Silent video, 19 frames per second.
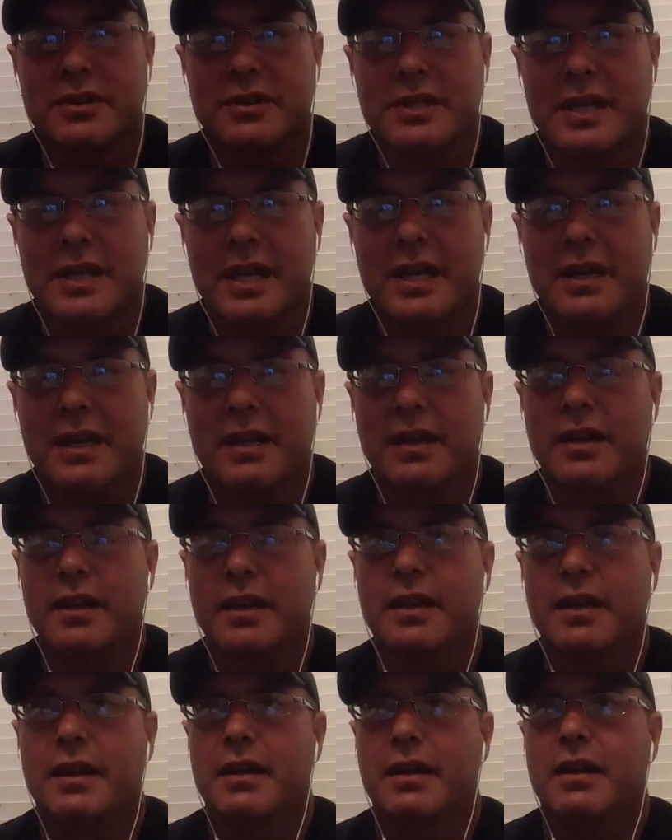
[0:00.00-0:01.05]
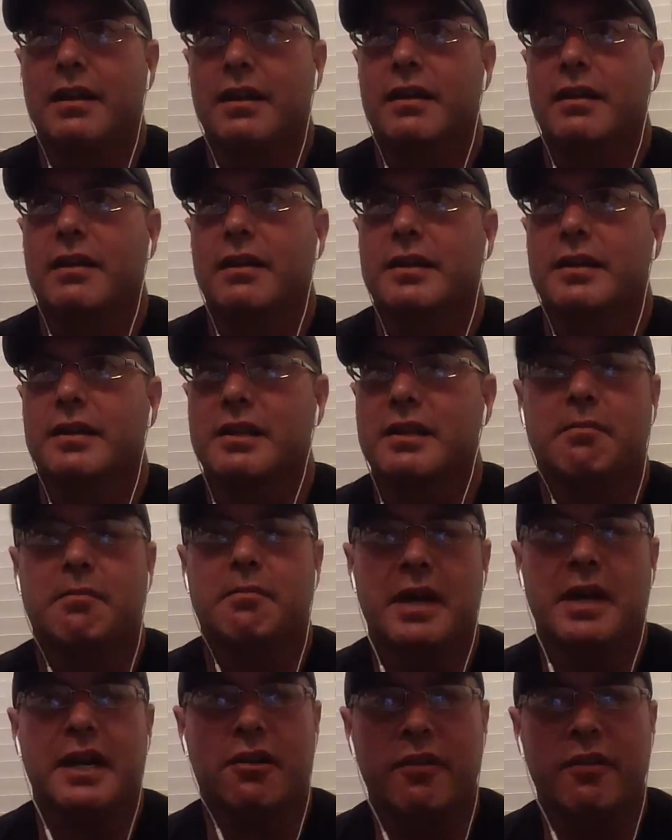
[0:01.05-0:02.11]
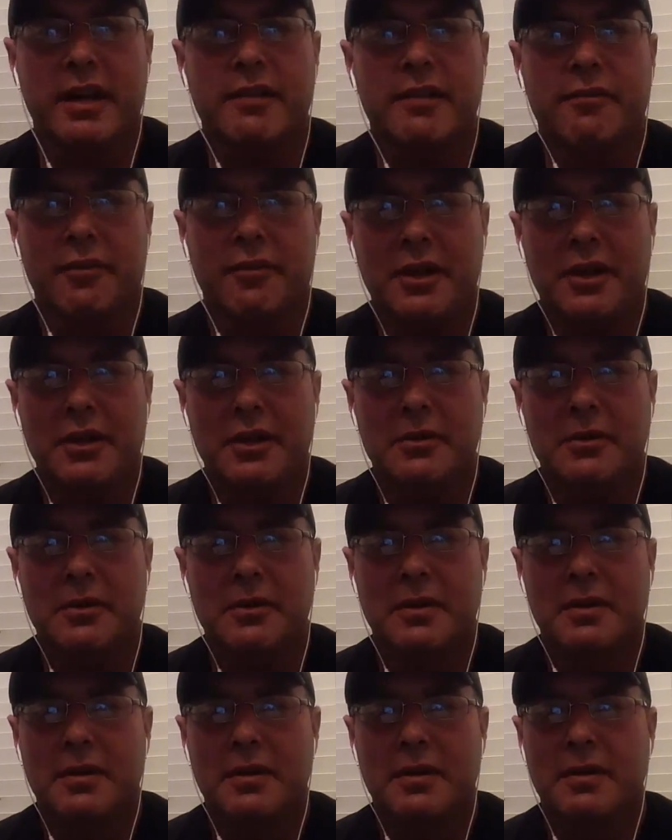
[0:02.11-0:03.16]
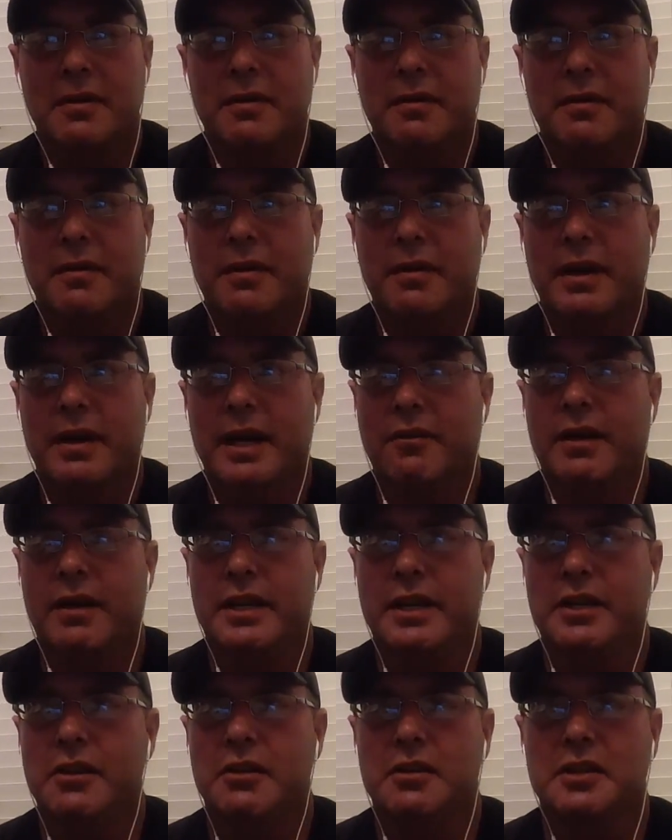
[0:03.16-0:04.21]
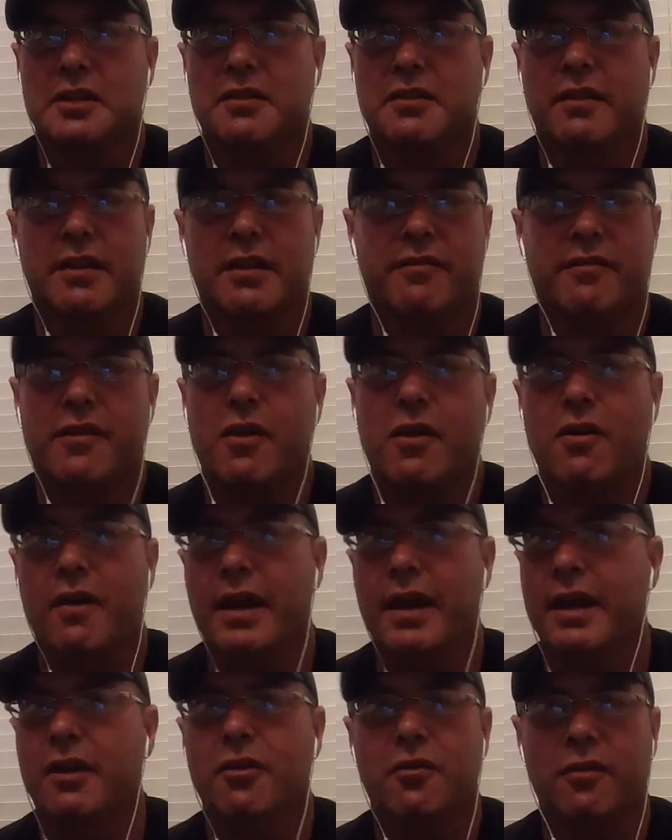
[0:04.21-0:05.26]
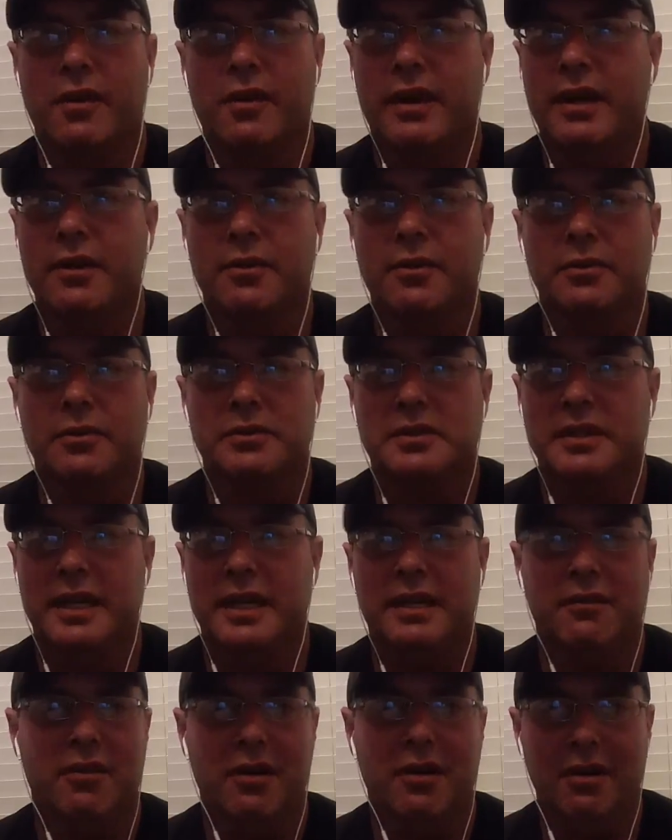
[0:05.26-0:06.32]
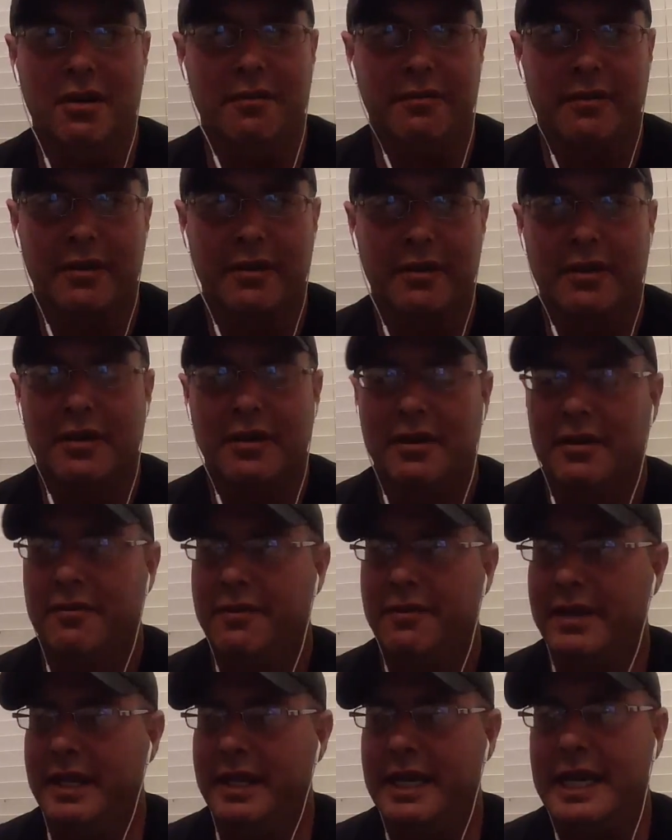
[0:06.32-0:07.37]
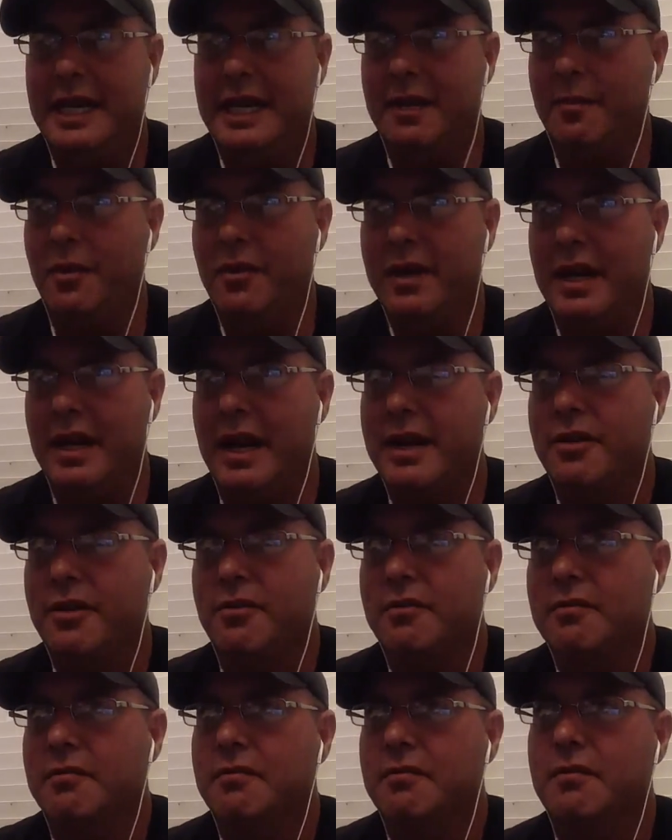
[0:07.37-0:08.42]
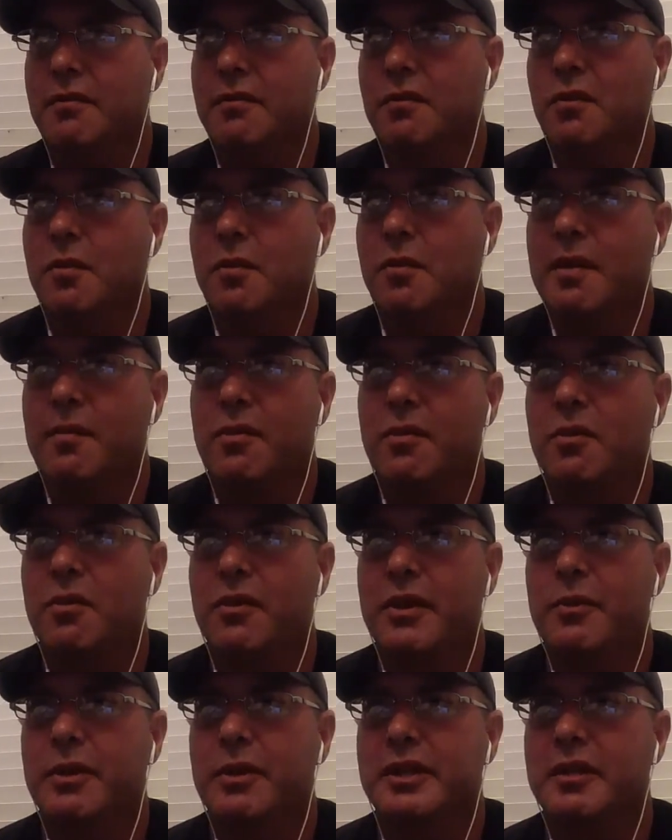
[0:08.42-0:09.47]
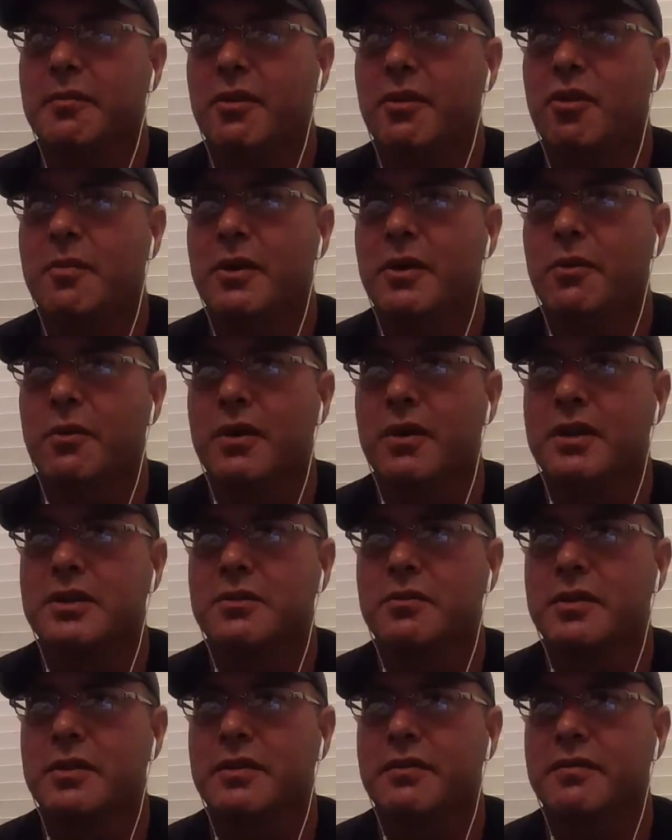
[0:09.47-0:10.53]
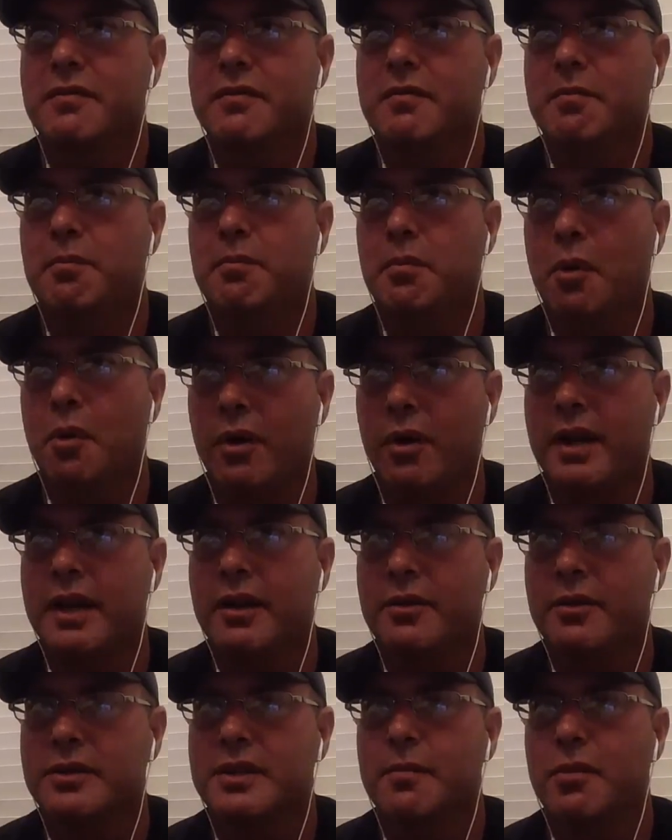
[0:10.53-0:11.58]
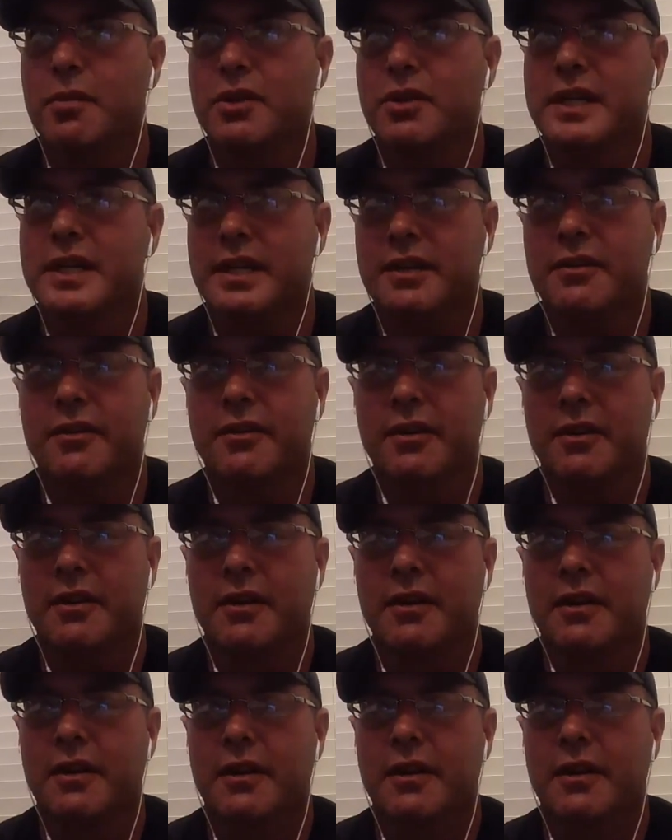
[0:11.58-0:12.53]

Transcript: snake, something might click for you. And like, you can just like fall head over heels in love for that animal. And I don't remember really what the moment was with Borneos in particular